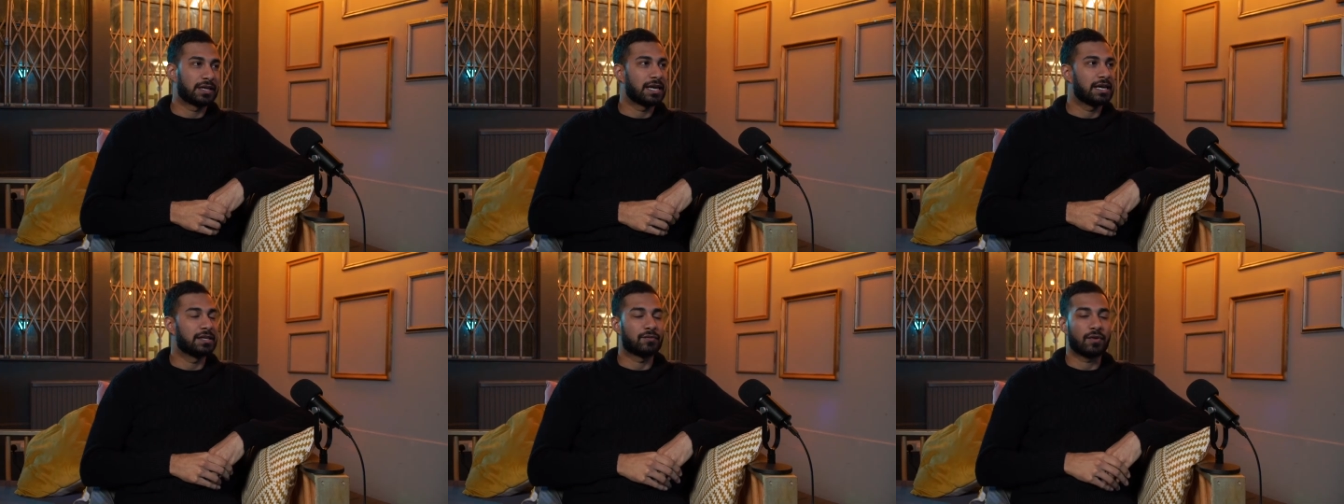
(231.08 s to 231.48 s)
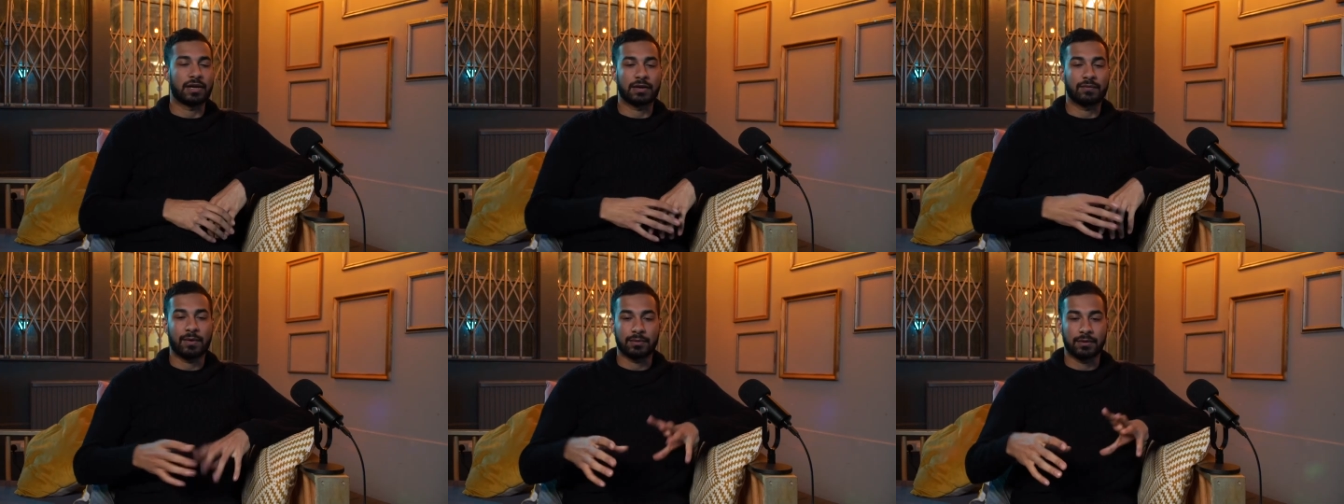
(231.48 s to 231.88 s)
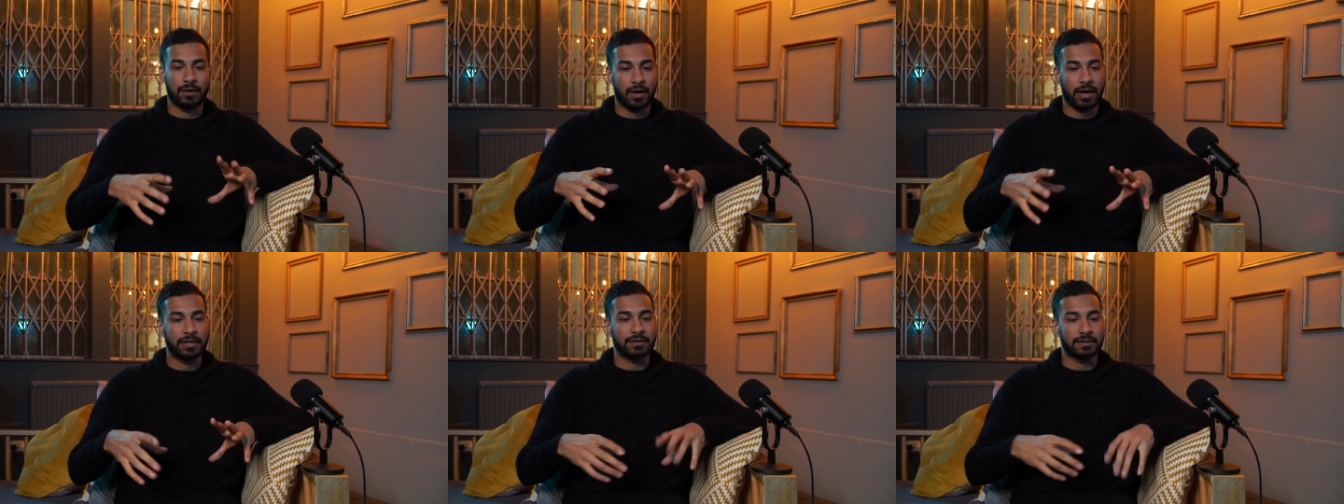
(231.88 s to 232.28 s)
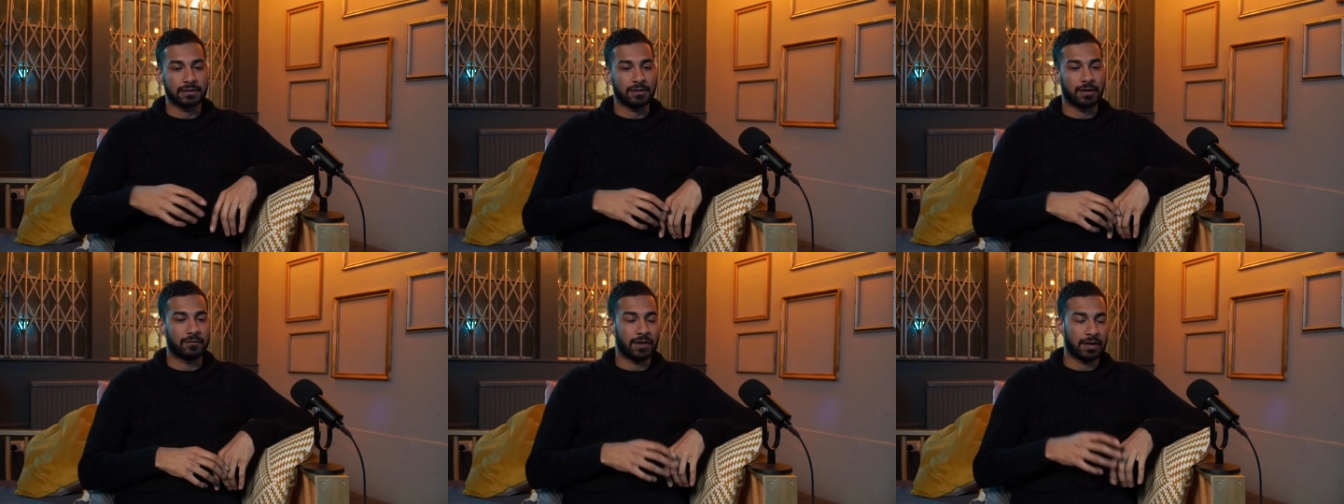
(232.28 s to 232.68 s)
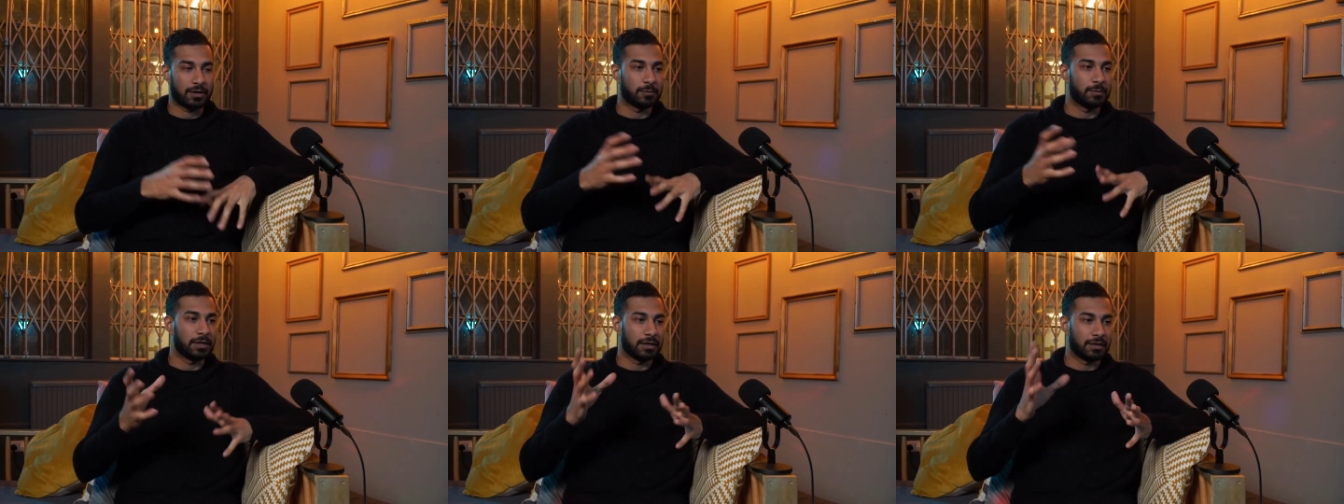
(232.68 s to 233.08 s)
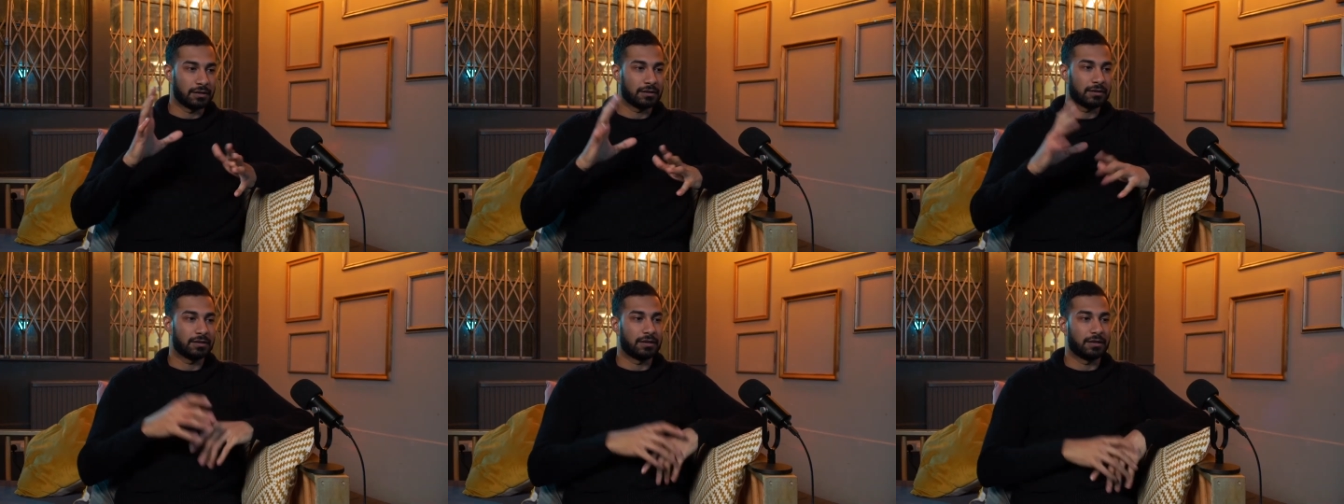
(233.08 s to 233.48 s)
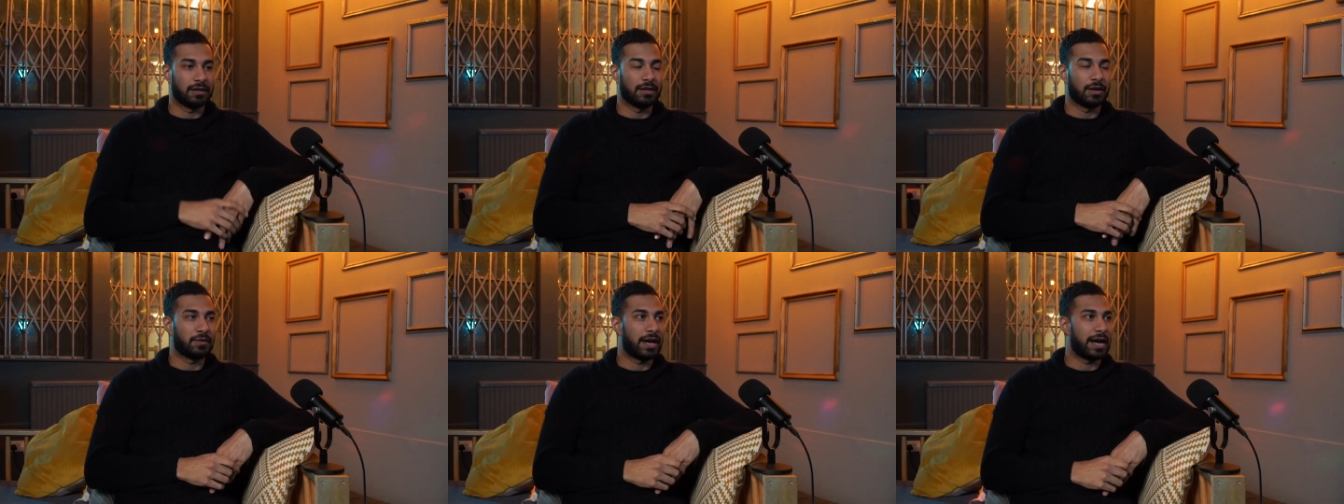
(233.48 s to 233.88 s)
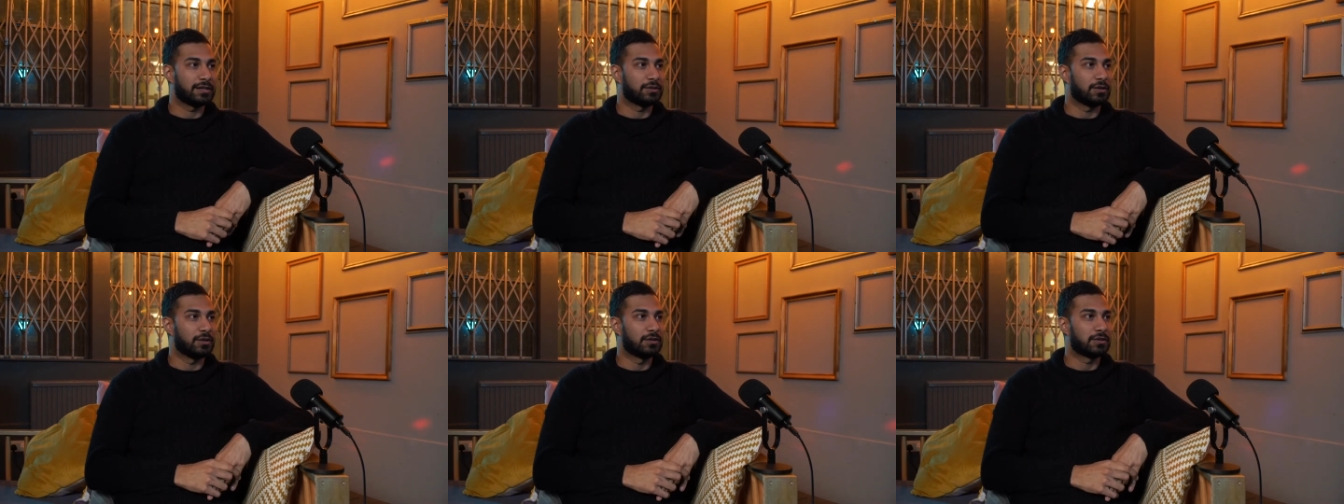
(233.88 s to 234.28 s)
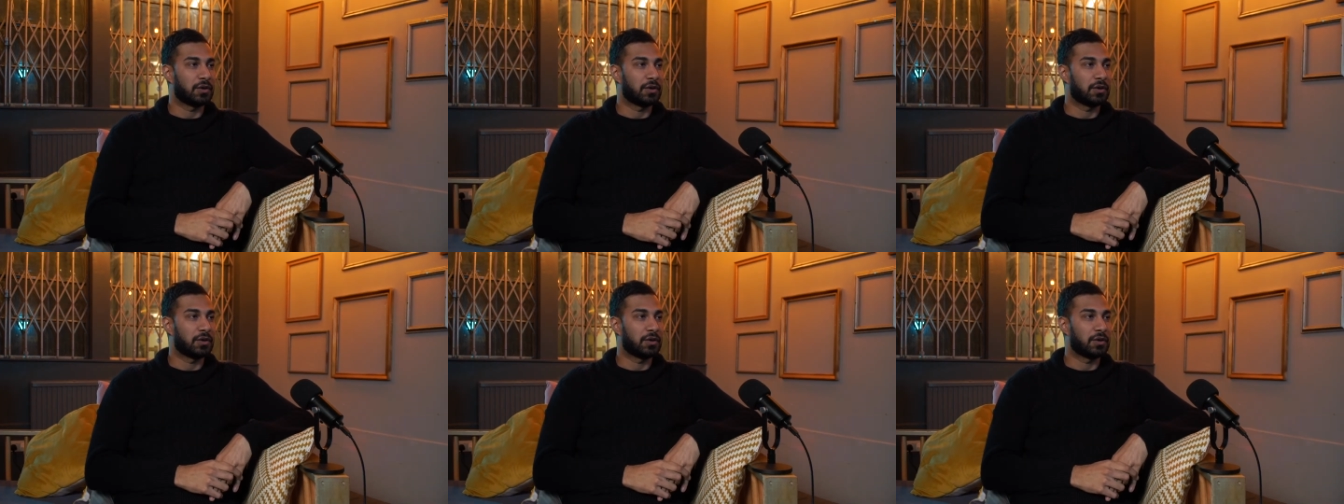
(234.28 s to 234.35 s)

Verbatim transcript: kids running around the lights and stuff that could be uh, another hazard.